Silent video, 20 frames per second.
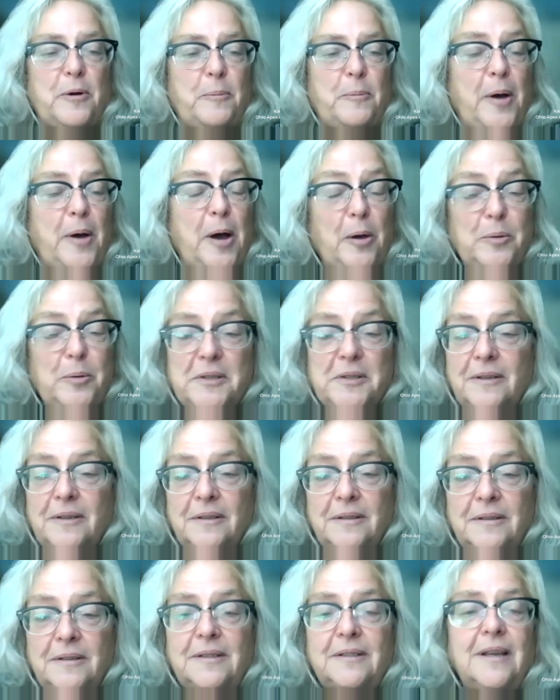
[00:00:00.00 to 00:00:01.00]

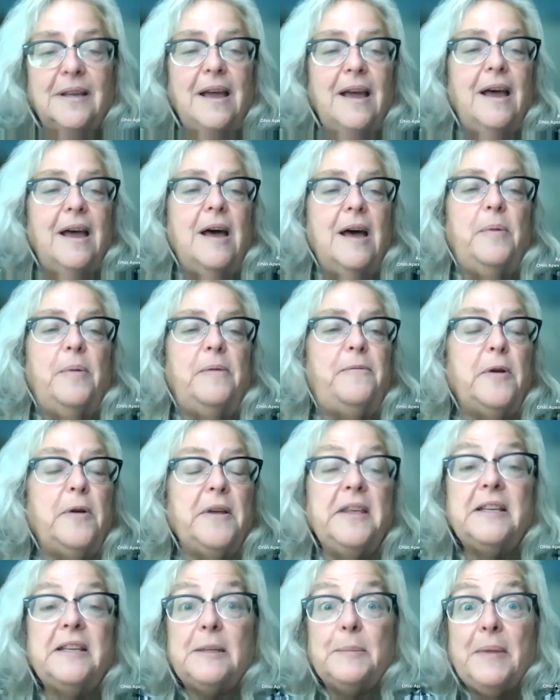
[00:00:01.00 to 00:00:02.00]
proposals
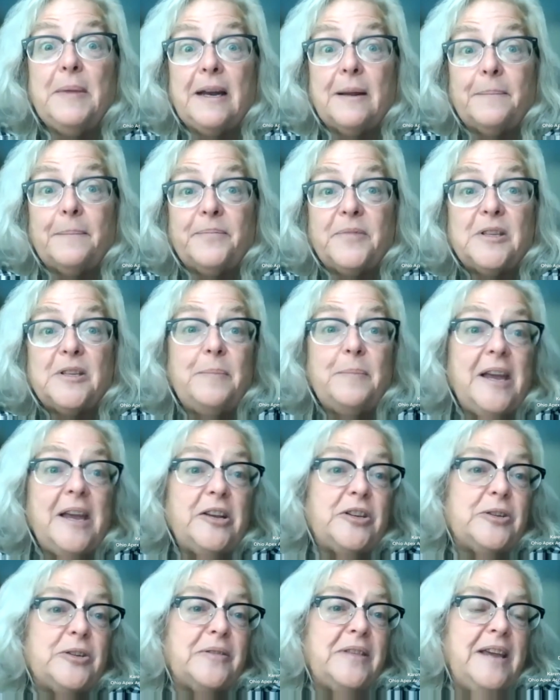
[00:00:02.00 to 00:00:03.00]
before they submit them to
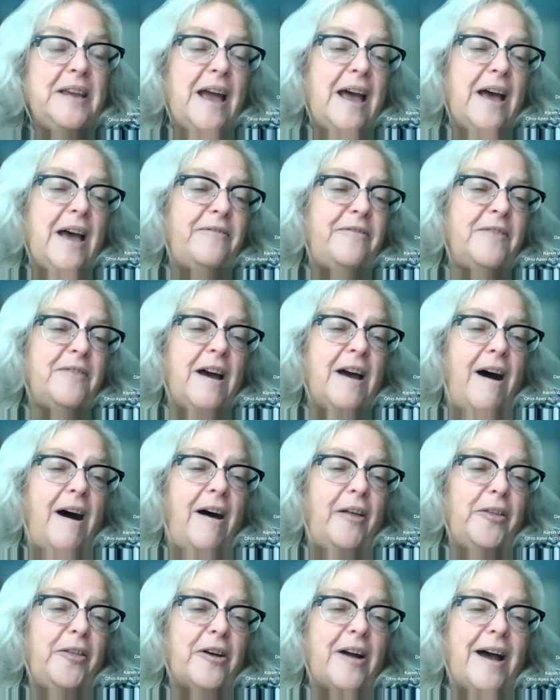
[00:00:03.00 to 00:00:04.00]
make sure they have
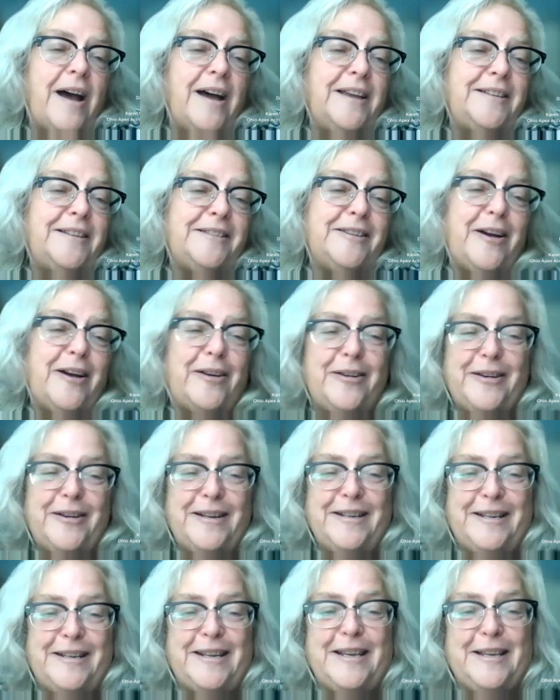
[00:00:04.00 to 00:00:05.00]
all their I's
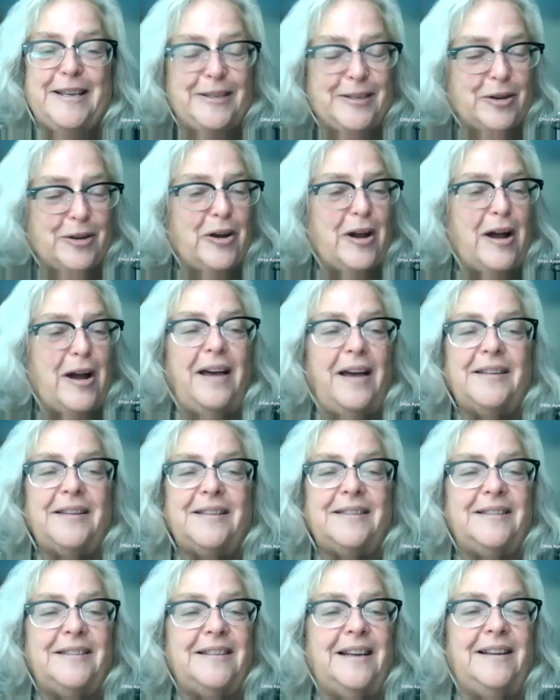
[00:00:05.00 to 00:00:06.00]
dotted and T's
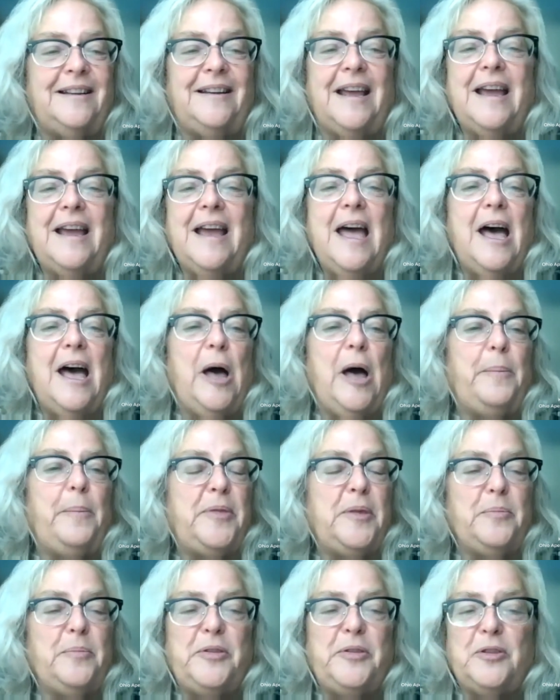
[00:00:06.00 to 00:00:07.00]
crossed, and
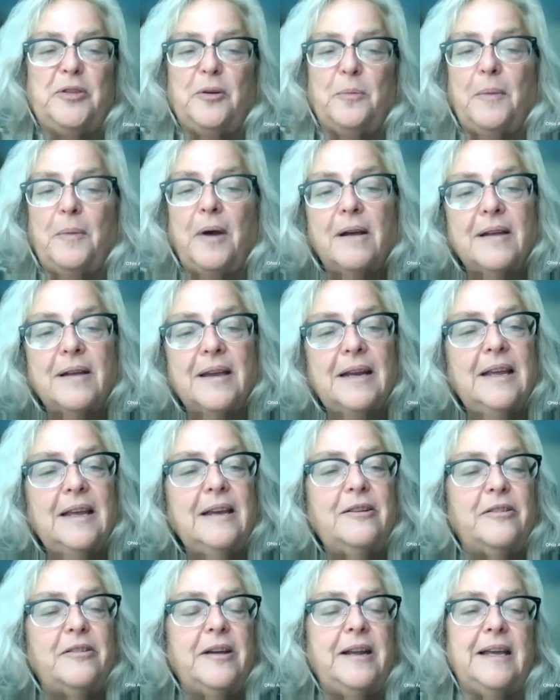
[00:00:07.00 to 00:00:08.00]
help them with their
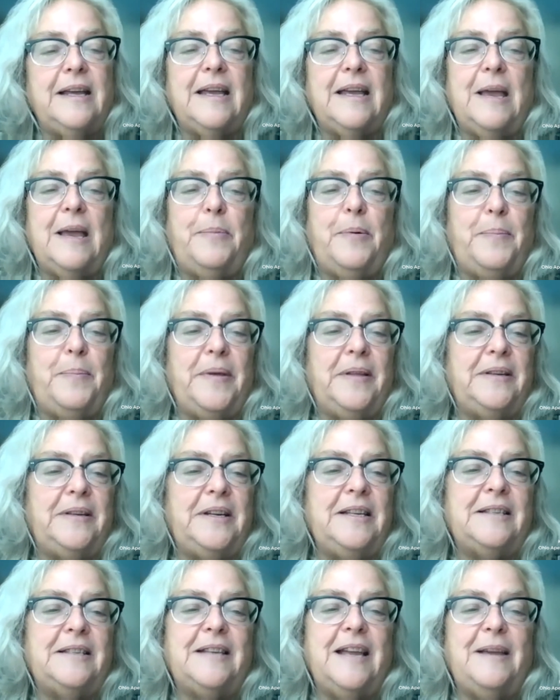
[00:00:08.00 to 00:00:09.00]
marketing, creating
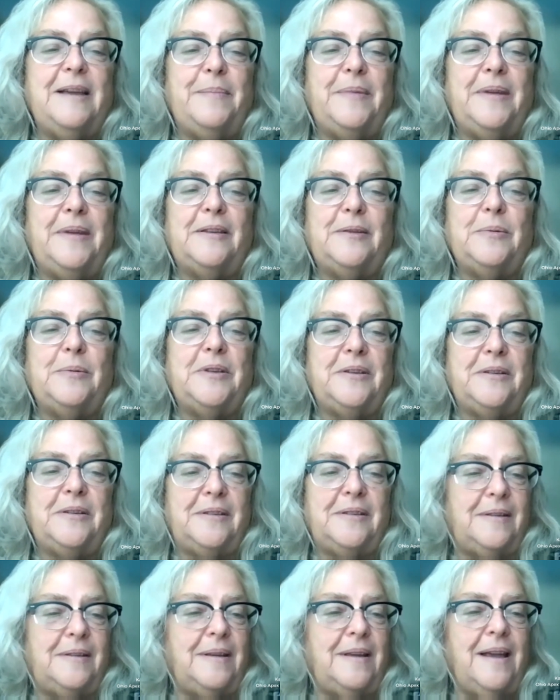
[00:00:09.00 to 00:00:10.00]
capability statements, which
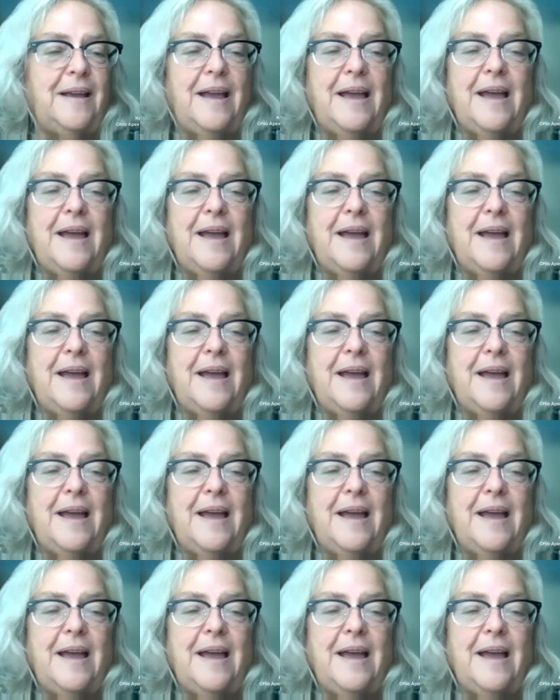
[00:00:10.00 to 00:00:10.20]
is,